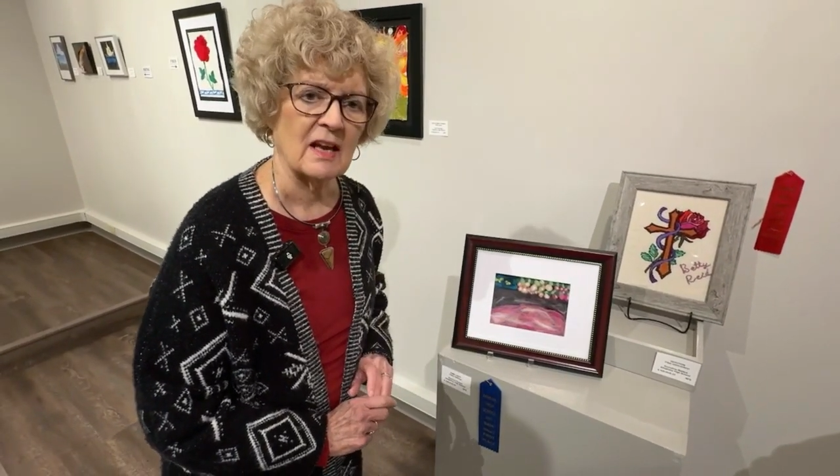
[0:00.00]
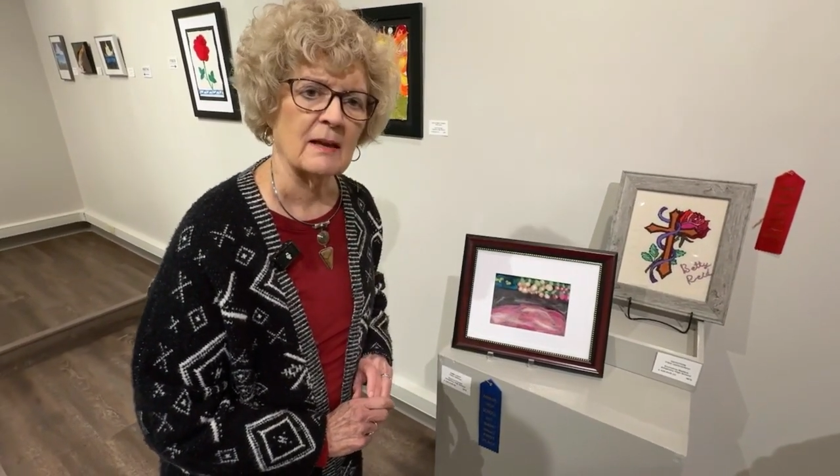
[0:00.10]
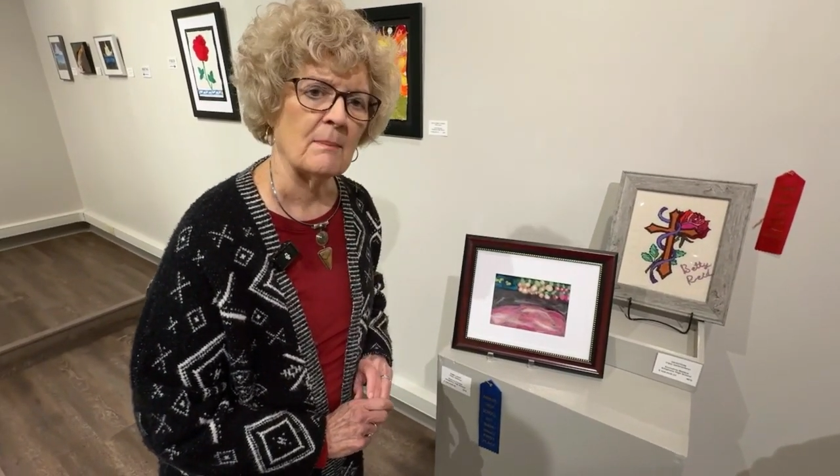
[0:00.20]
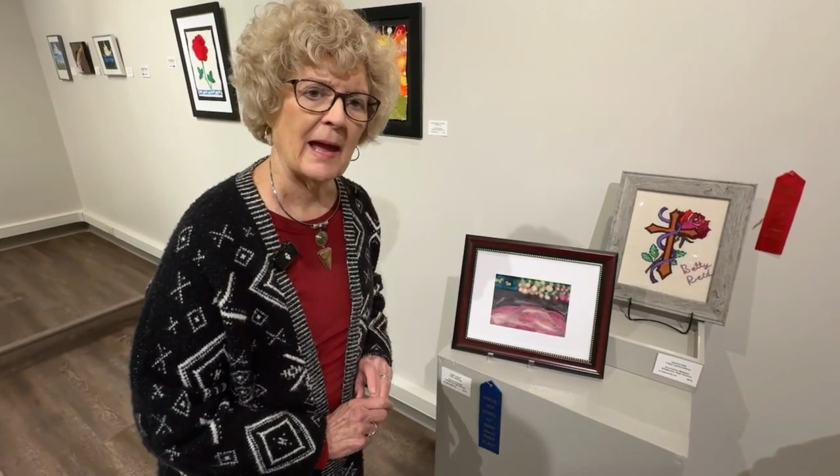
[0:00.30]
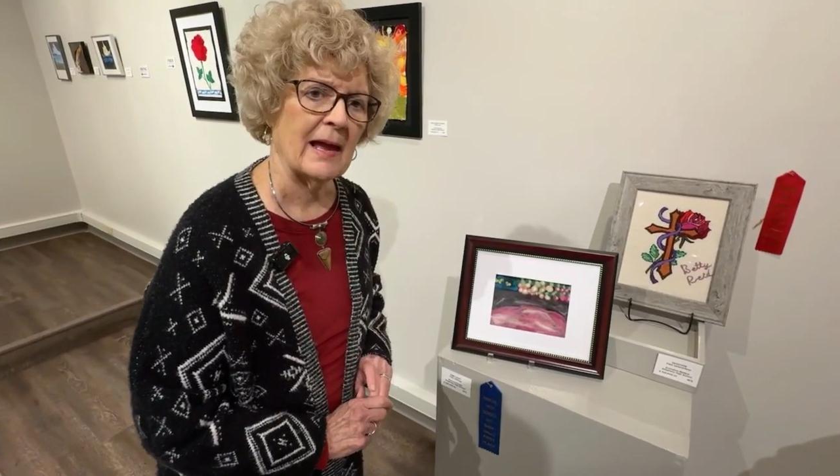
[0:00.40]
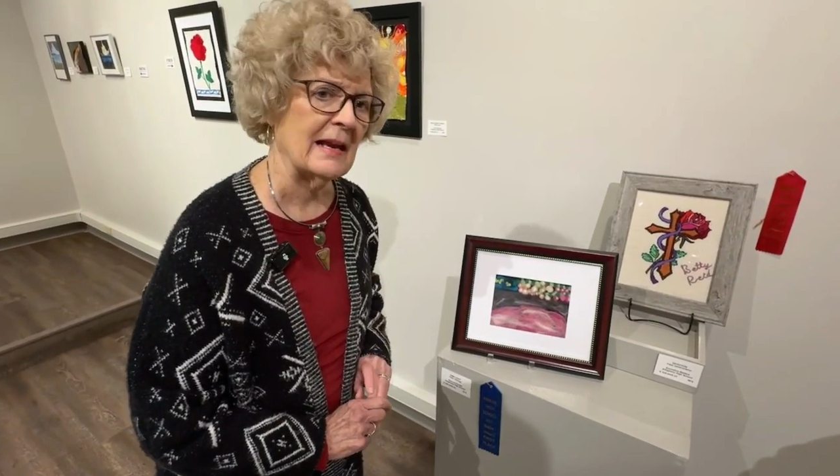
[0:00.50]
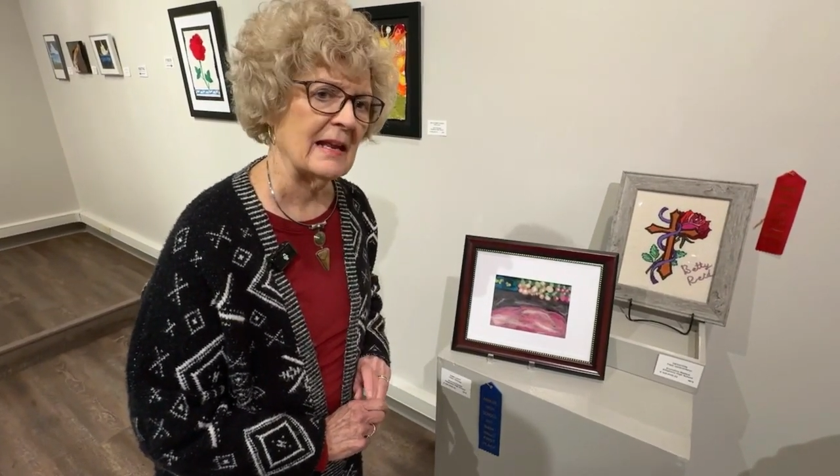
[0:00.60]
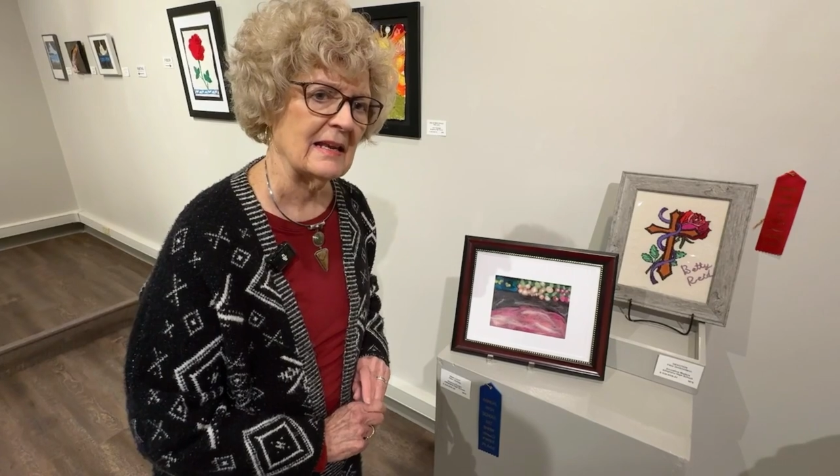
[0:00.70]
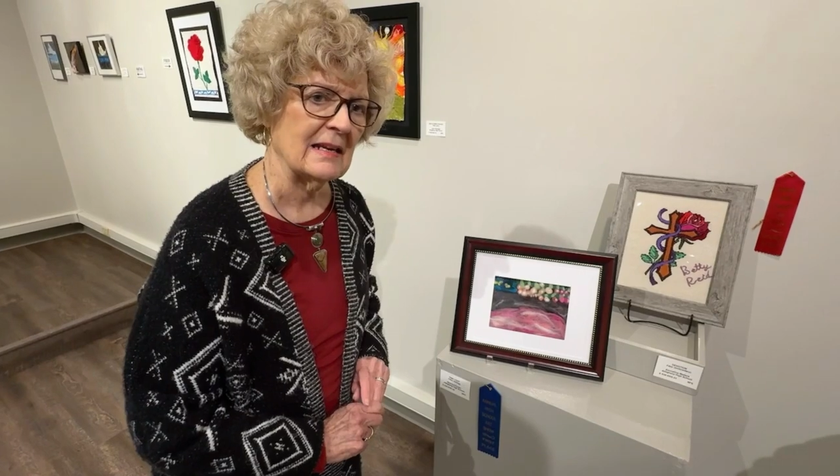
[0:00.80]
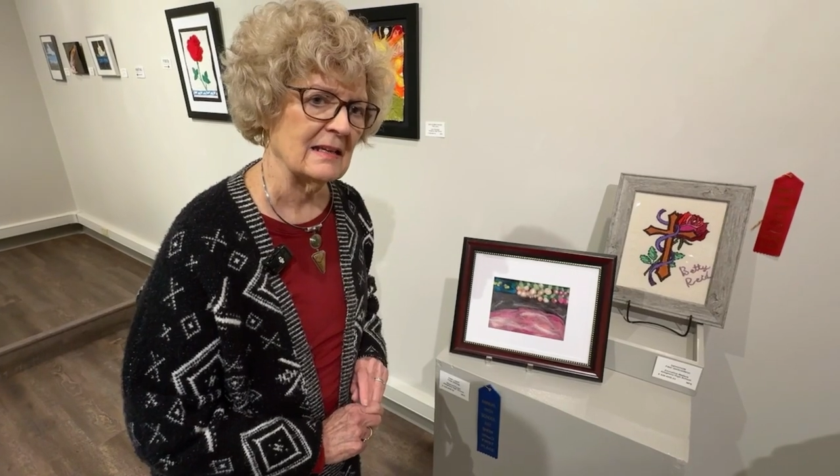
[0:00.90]
like a
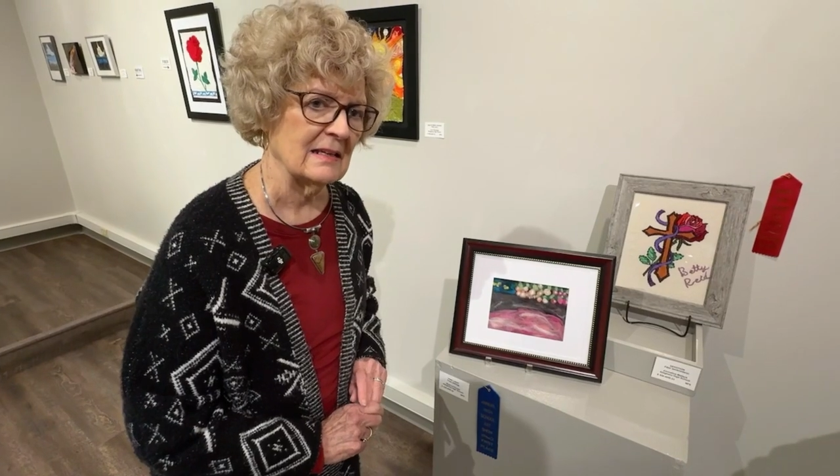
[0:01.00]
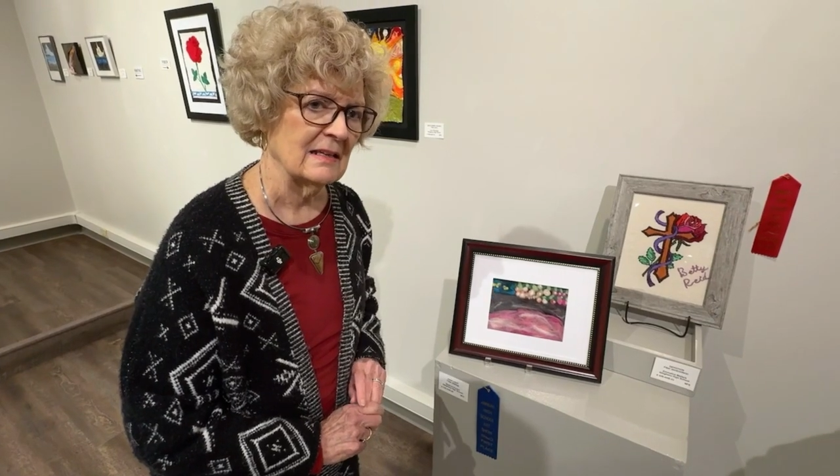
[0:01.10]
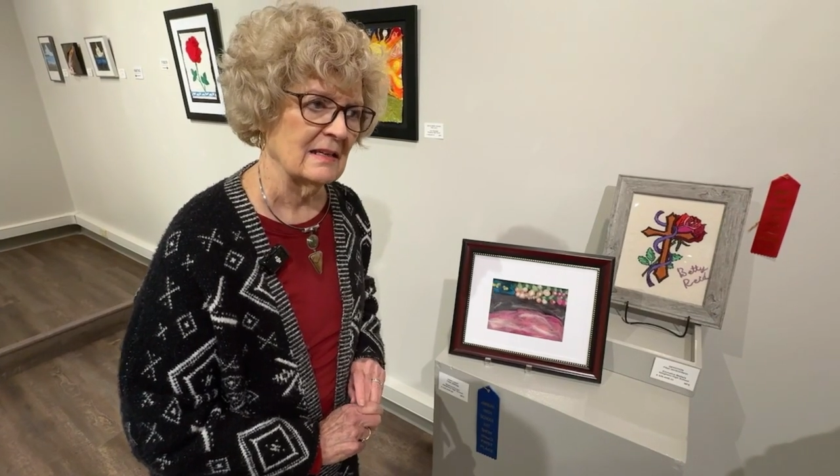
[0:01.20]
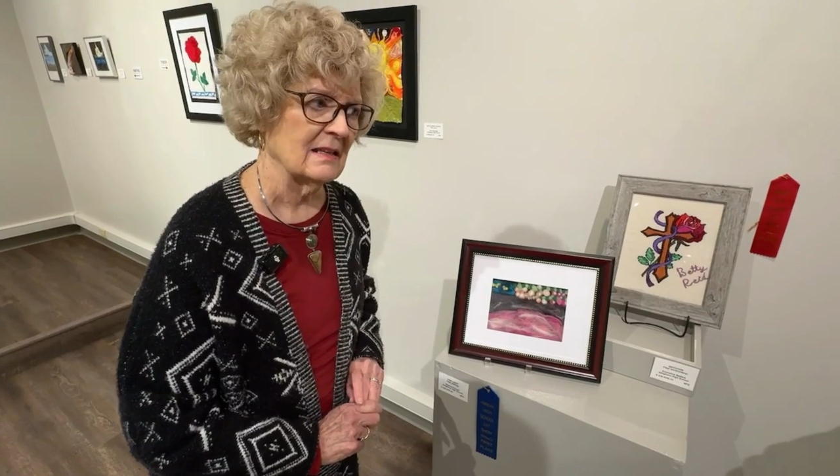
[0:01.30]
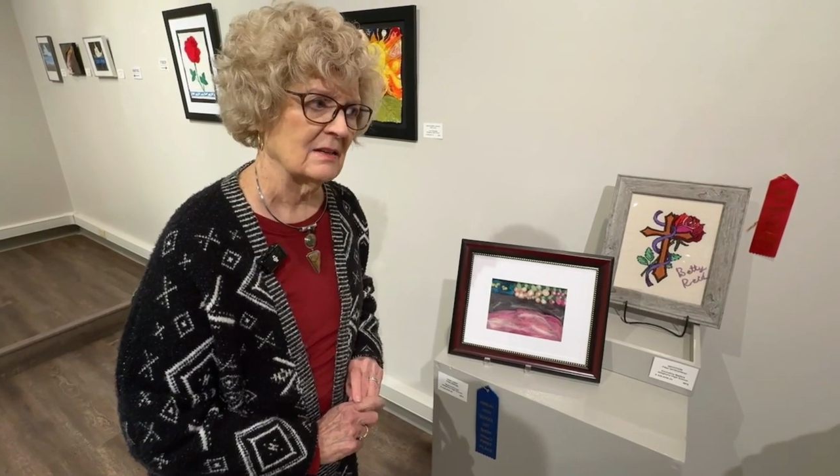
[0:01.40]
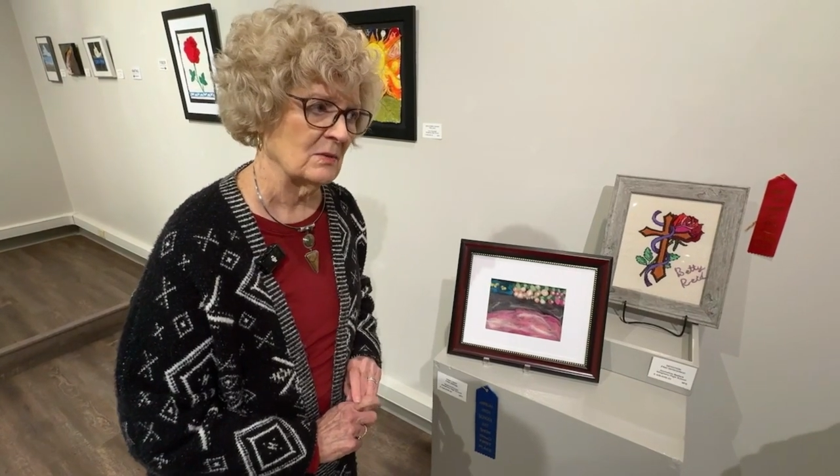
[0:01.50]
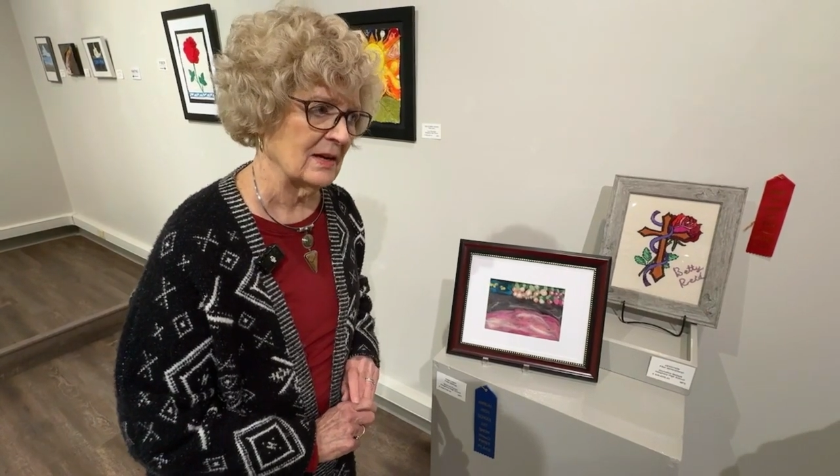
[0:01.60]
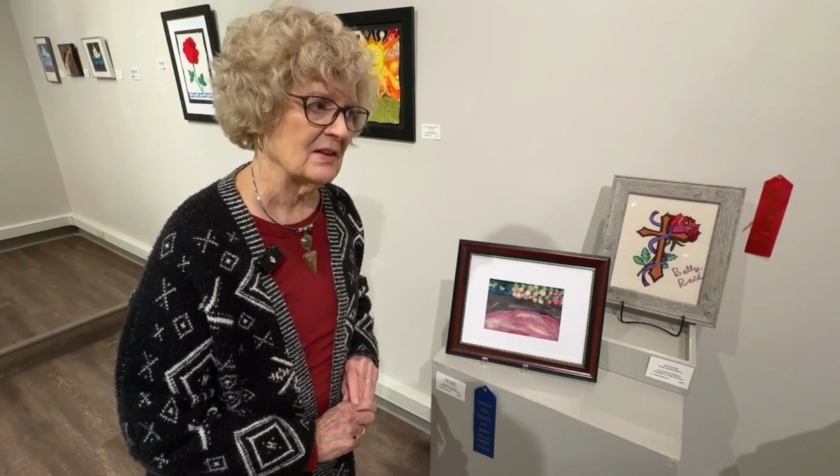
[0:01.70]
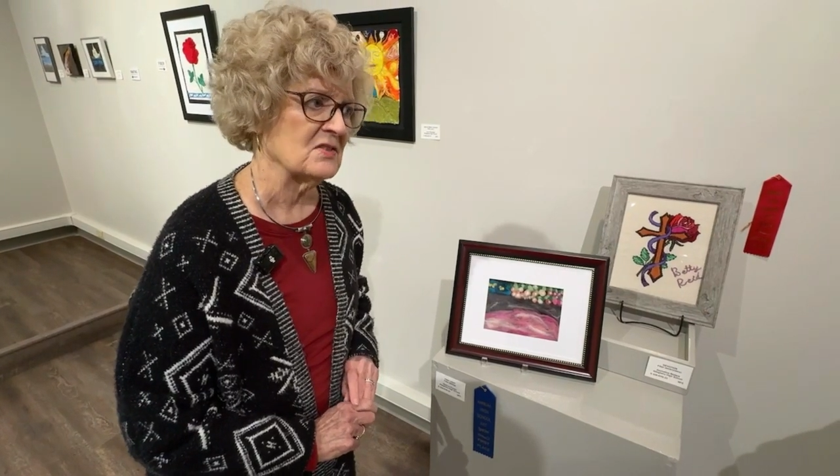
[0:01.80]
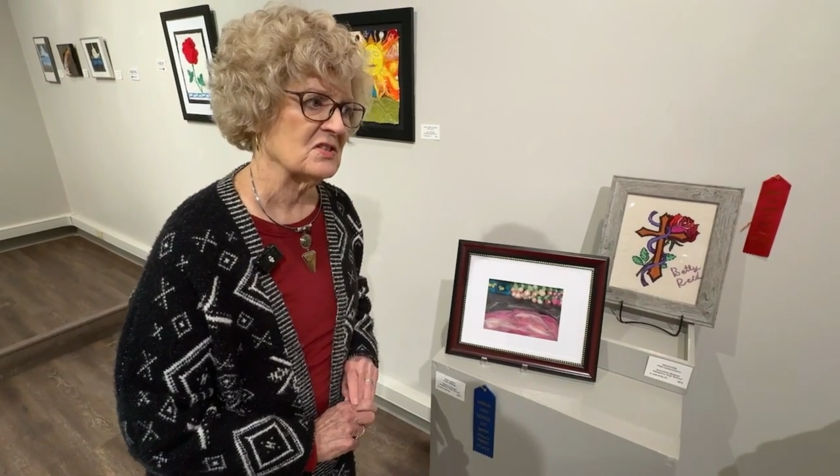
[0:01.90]
painting the
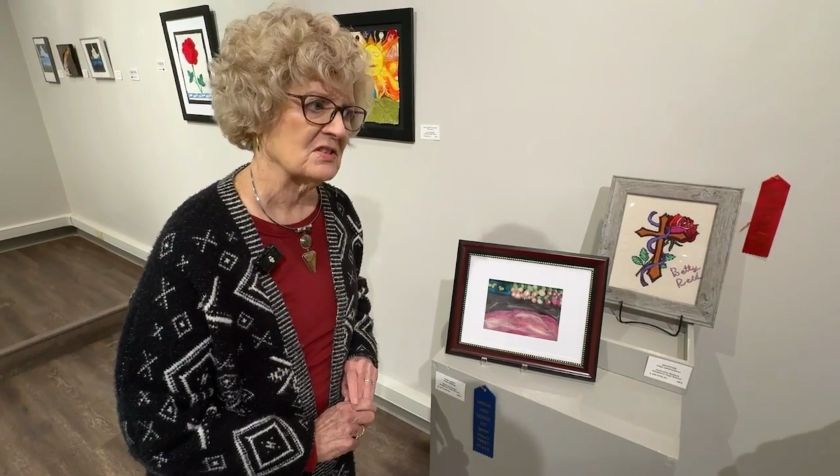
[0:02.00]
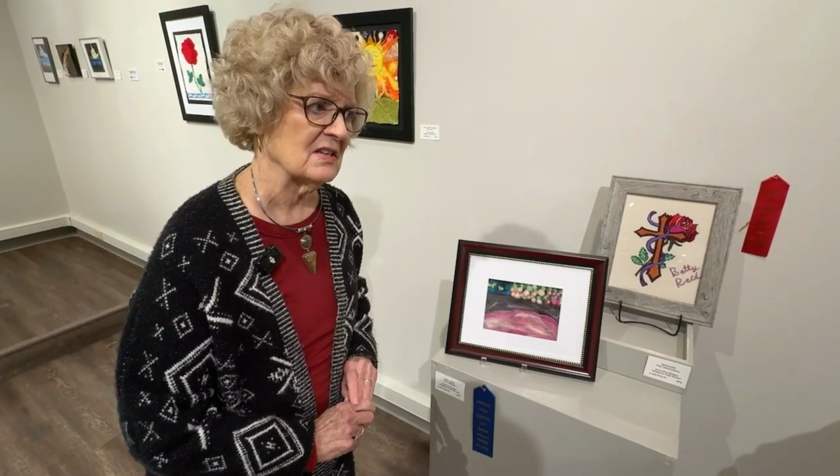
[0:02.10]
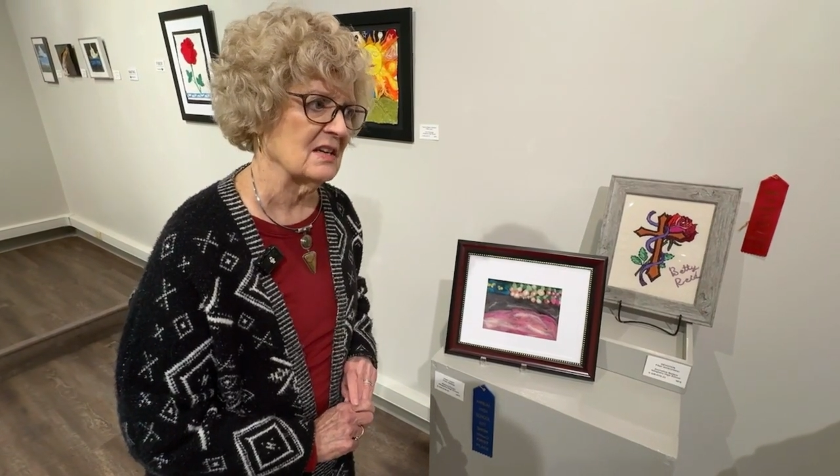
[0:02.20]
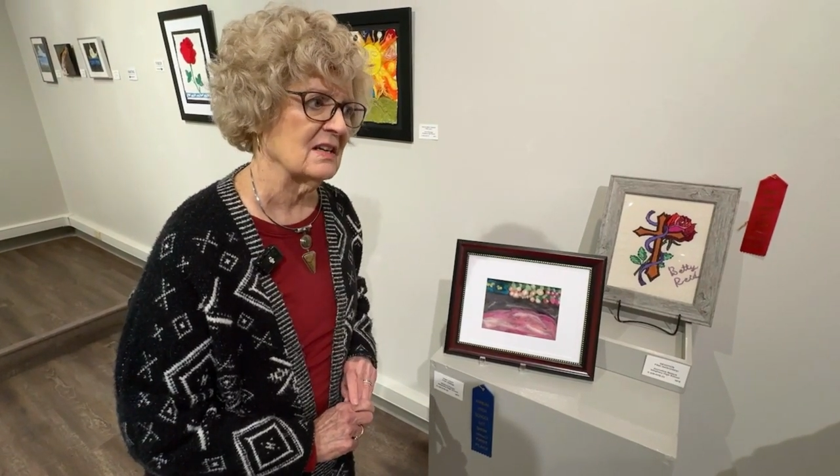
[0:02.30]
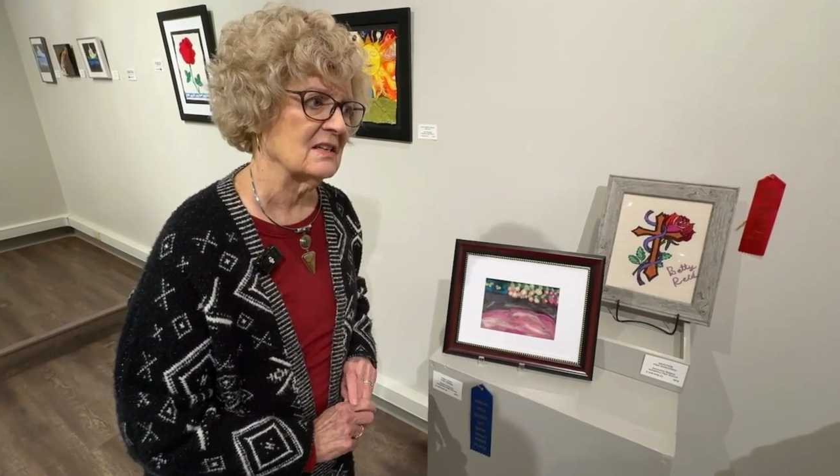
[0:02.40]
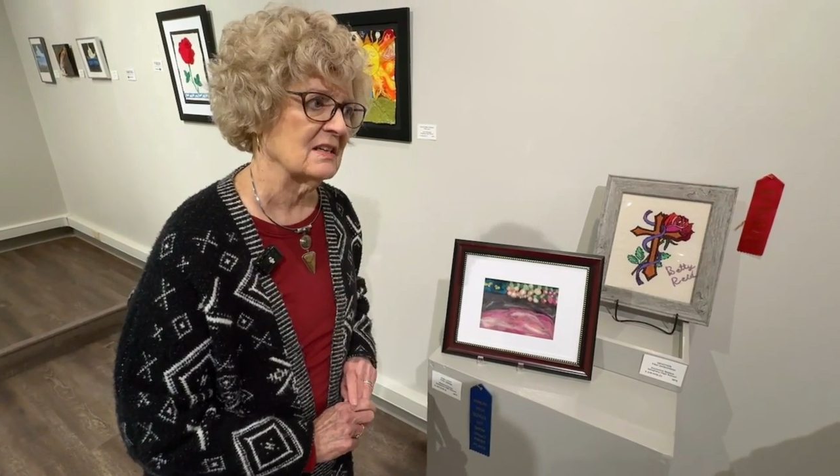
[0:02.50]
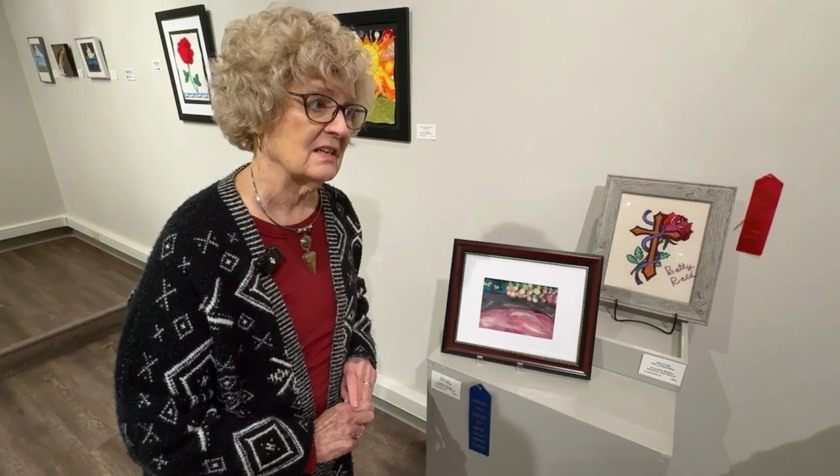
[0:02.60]
way it's done